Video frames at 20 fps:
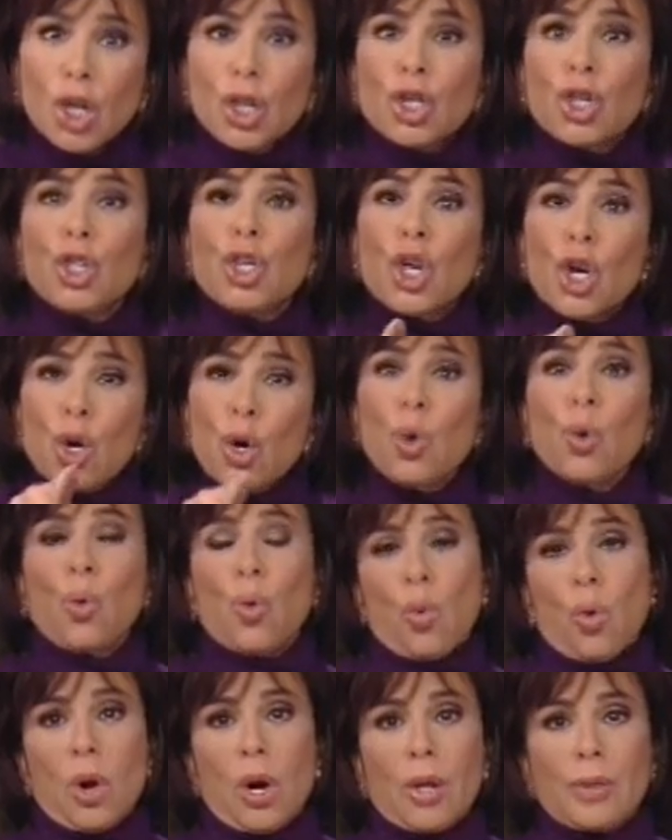
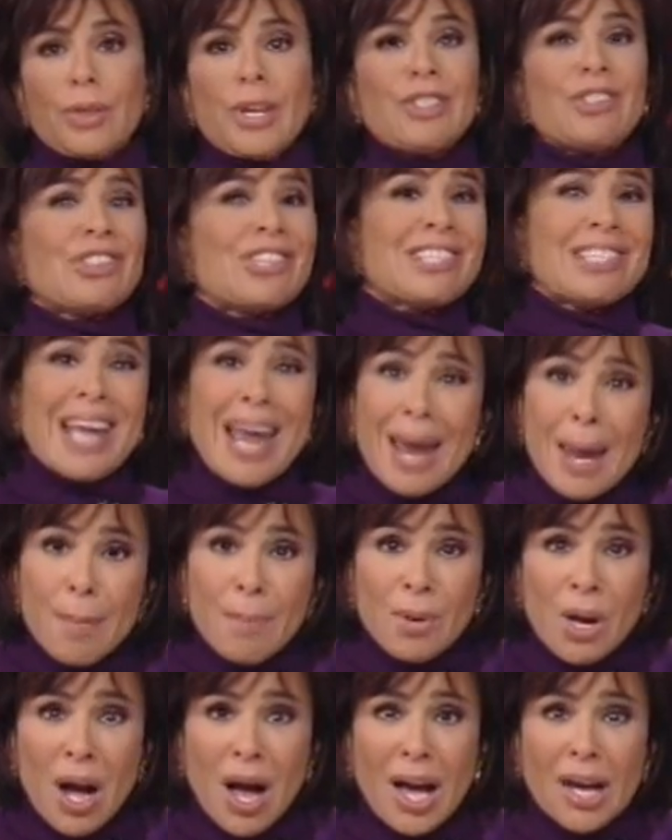You, the
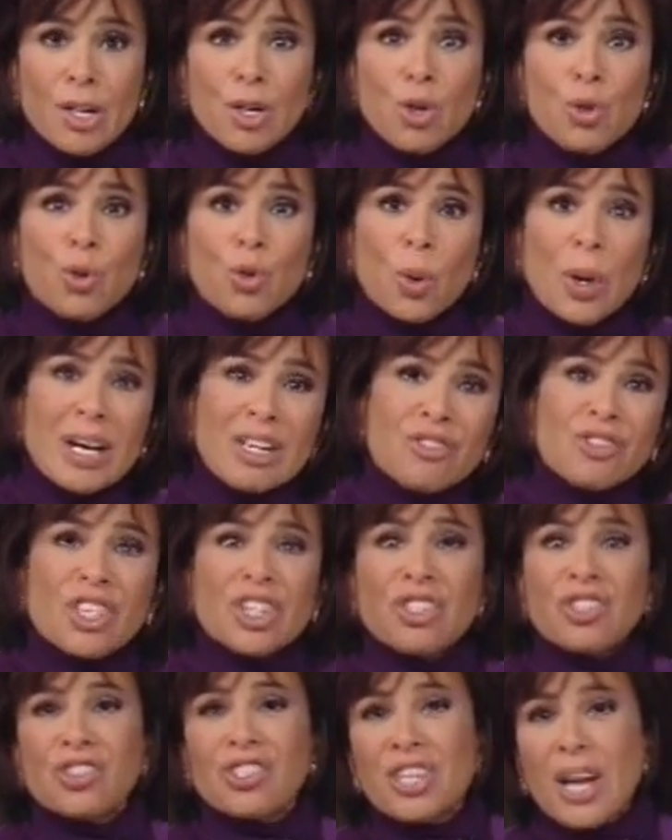same guy who grants
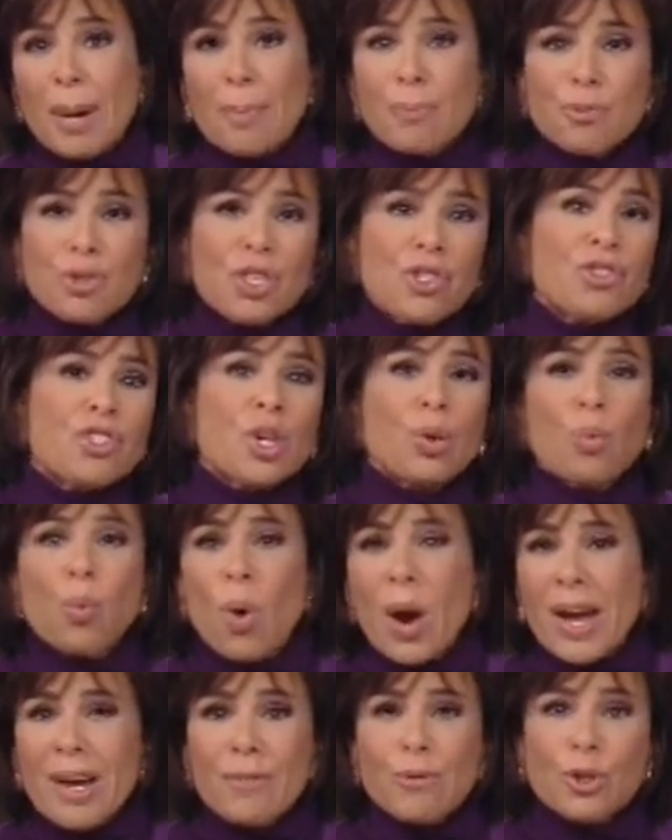exemptions and
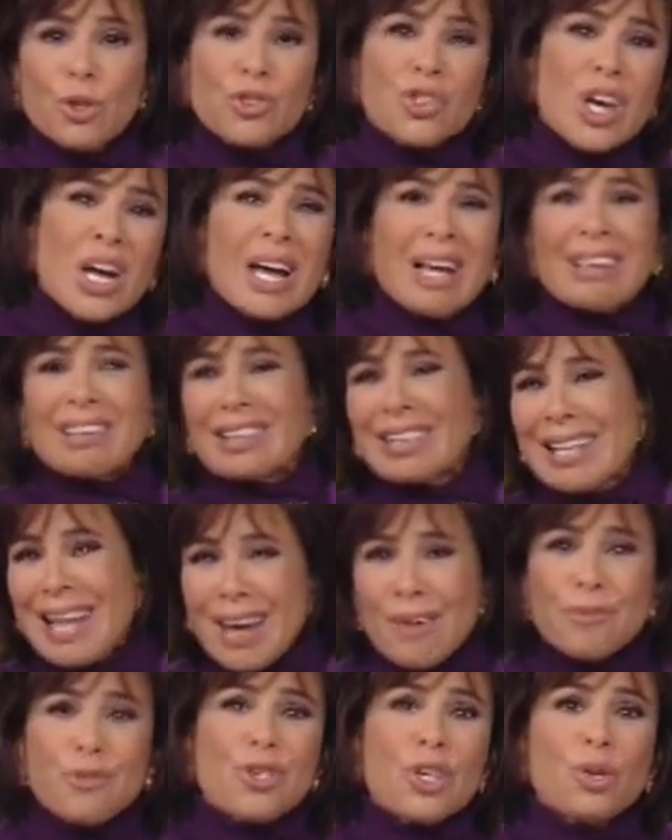waivers
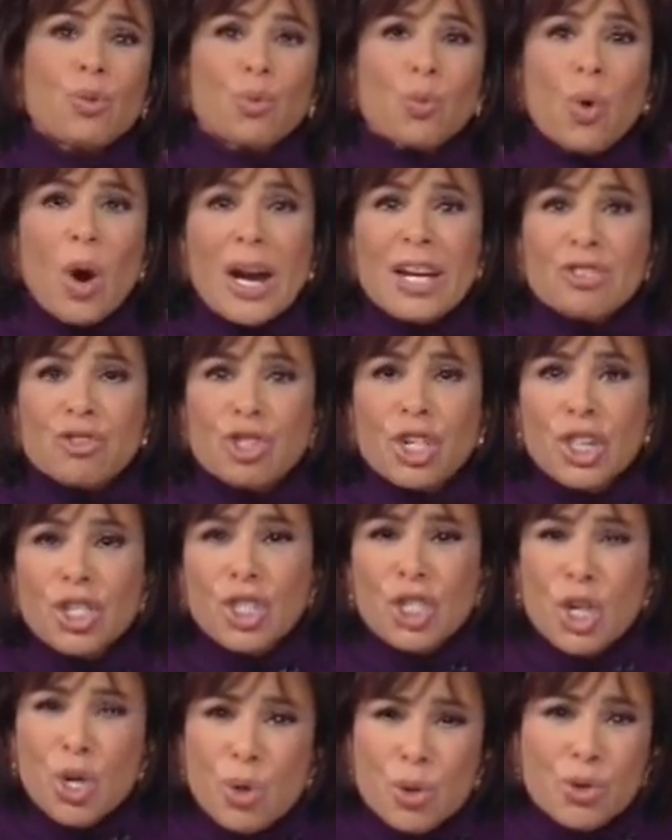left and right to
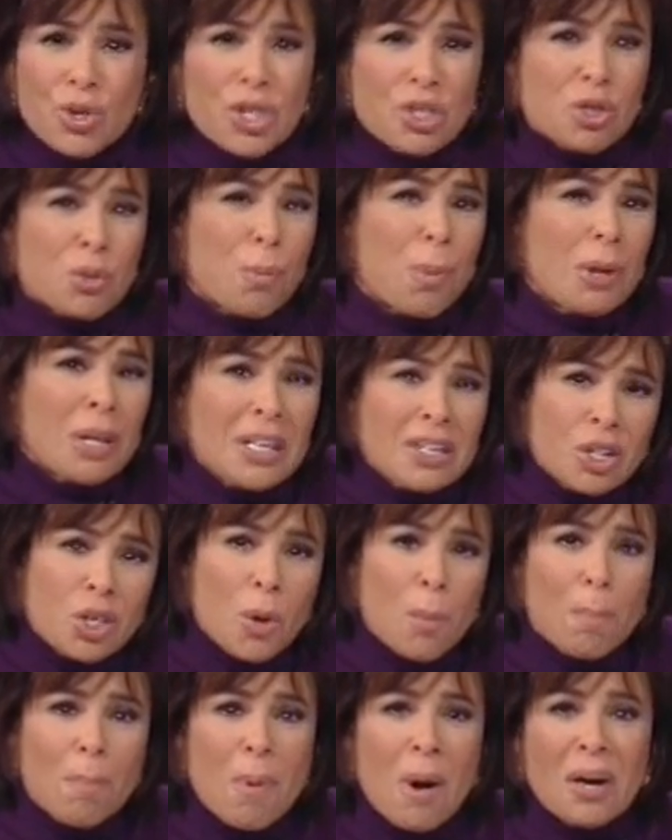unions,
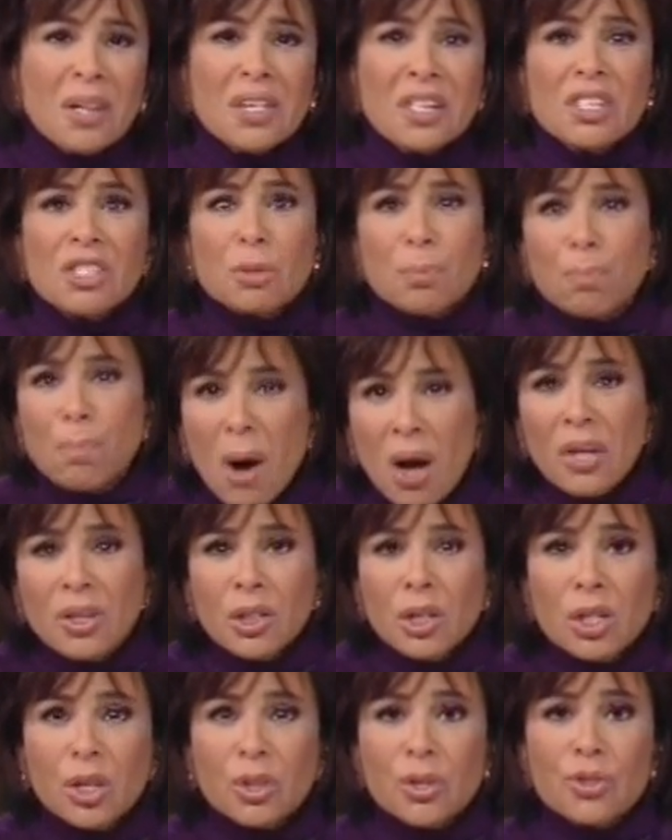political buddies,
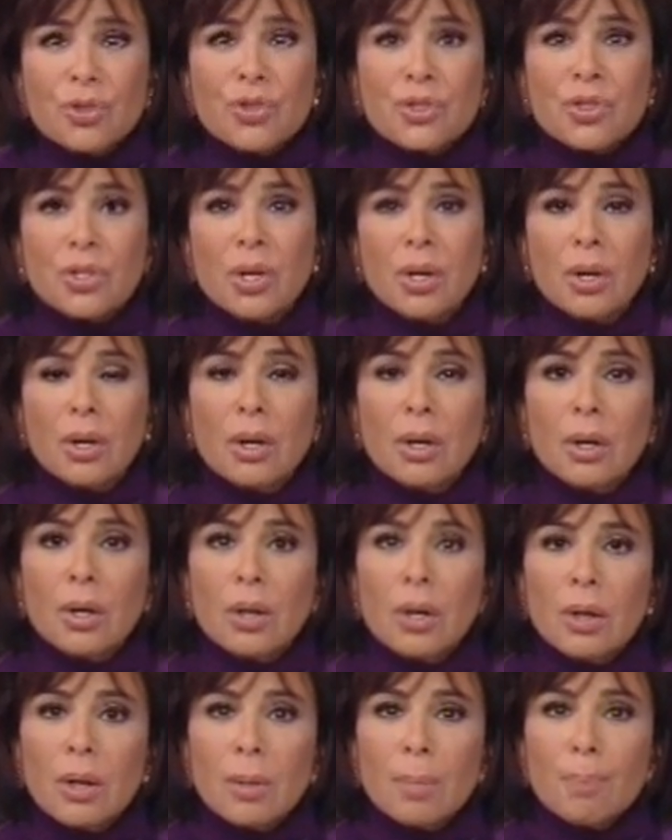bundlers,
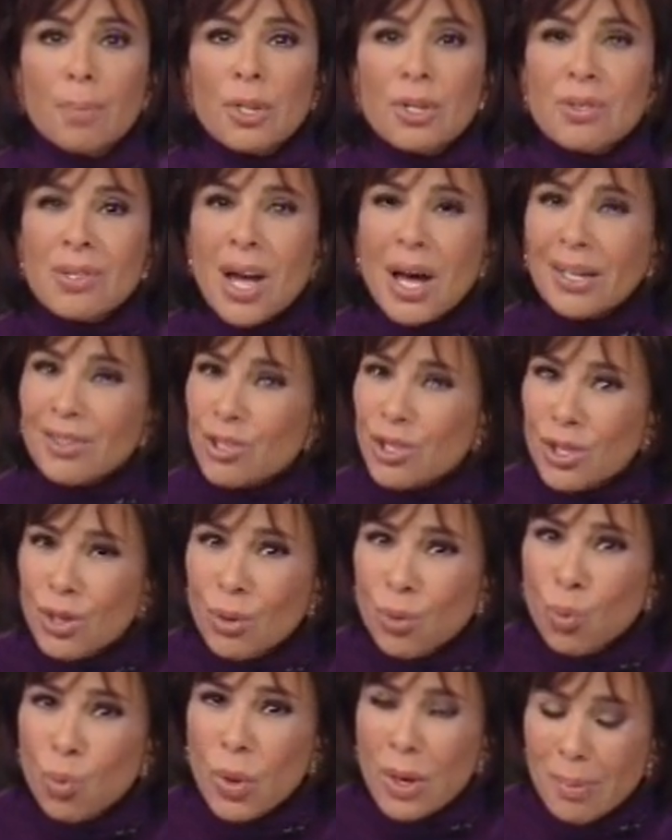but not to
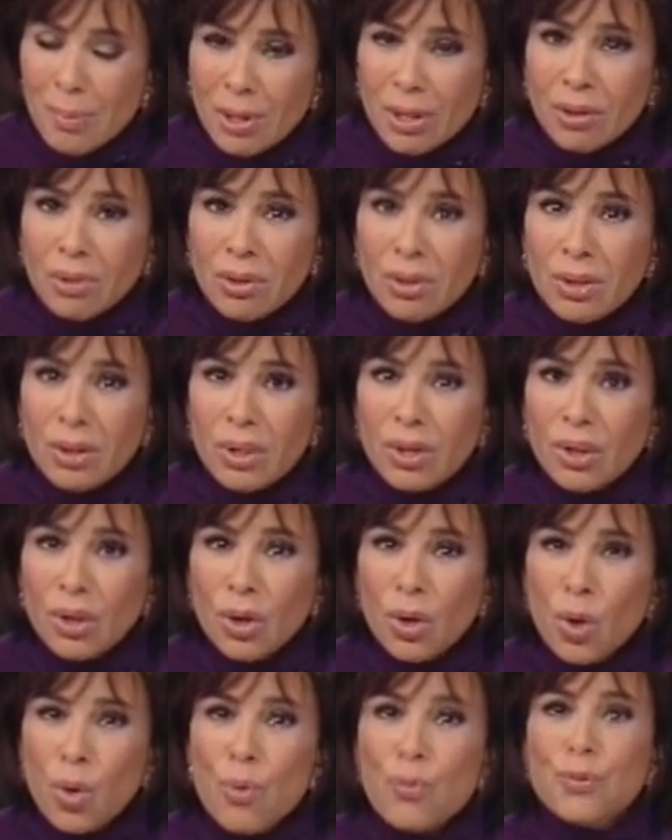the women
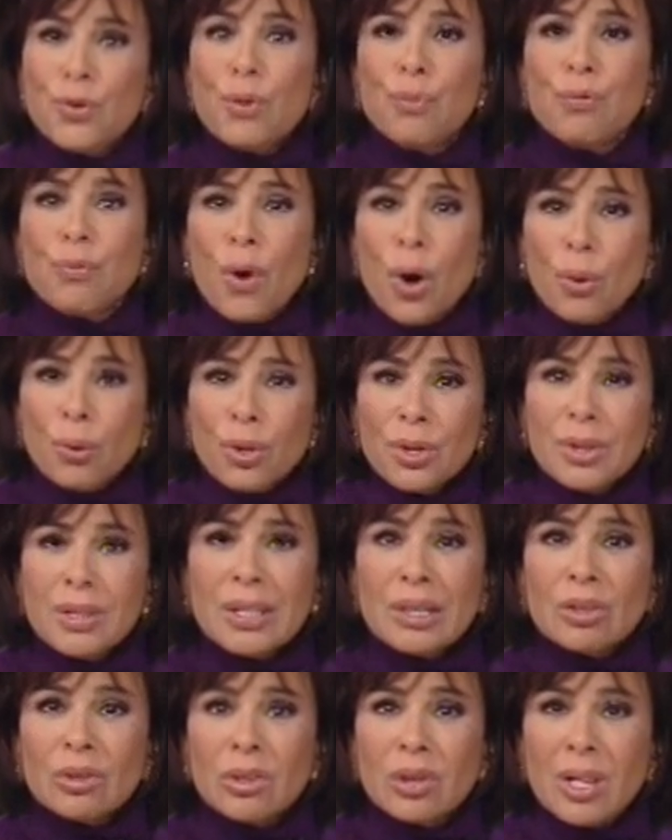who've devoted
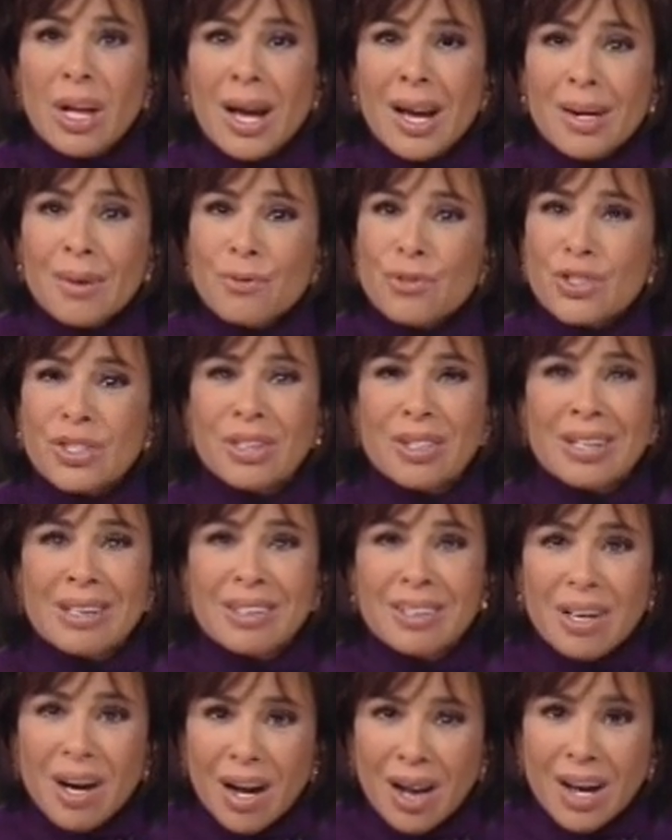their lives to
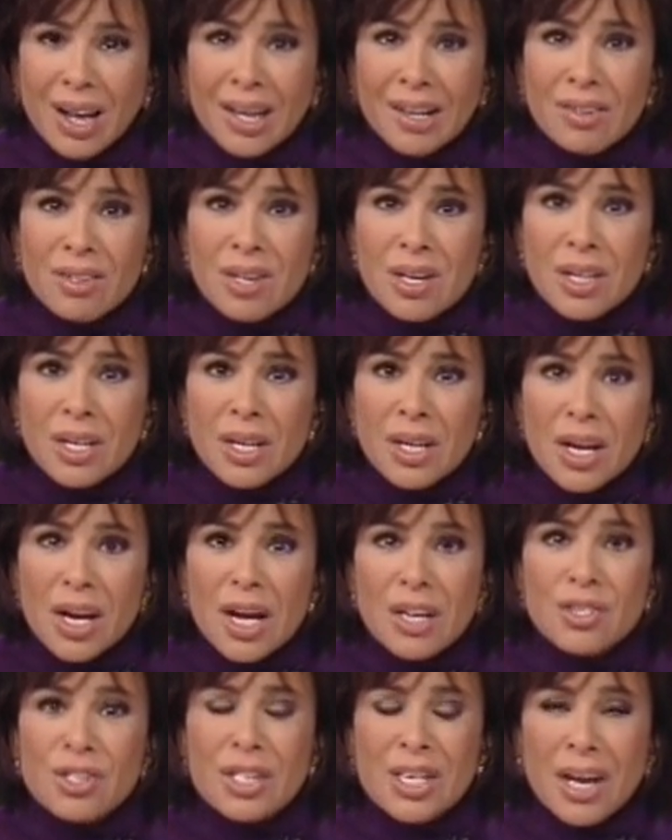God
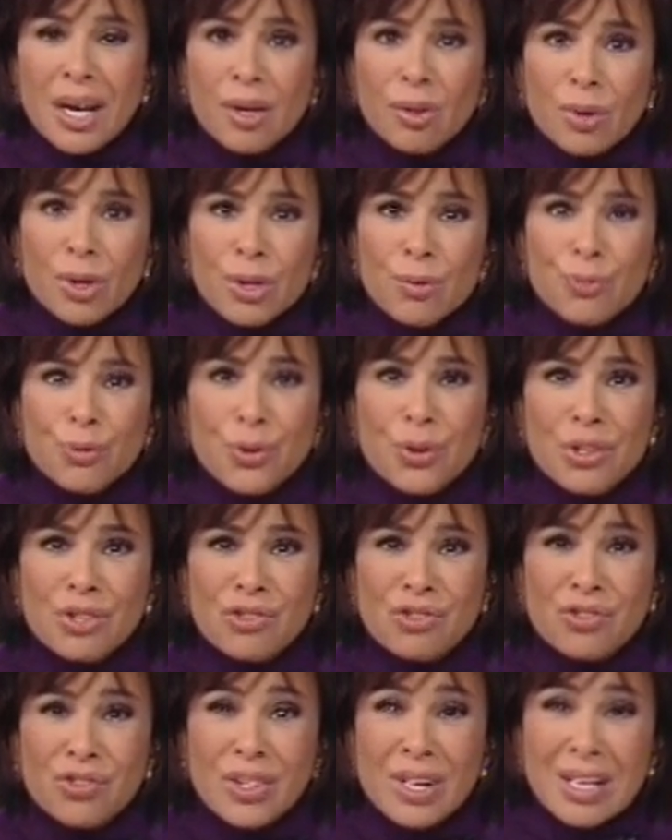and caring for the
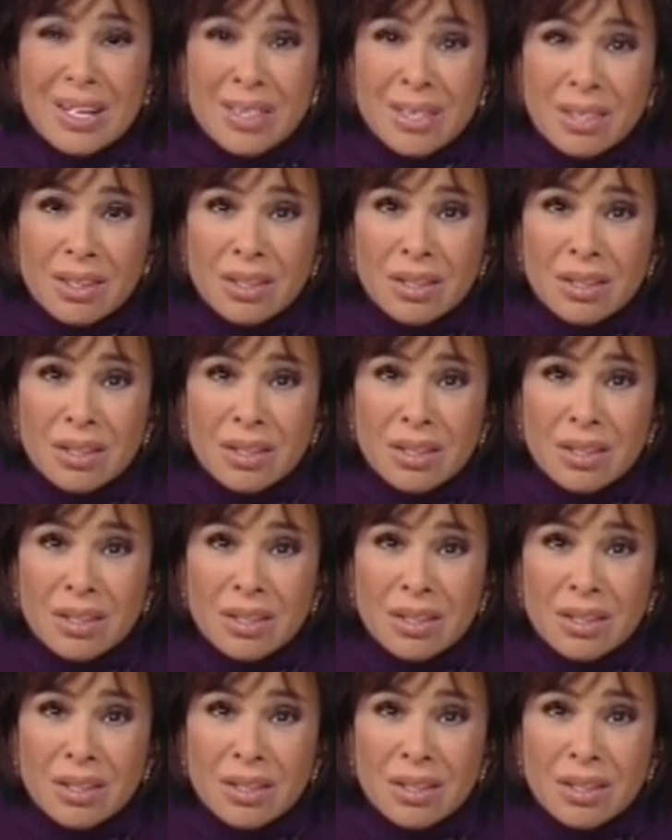sick.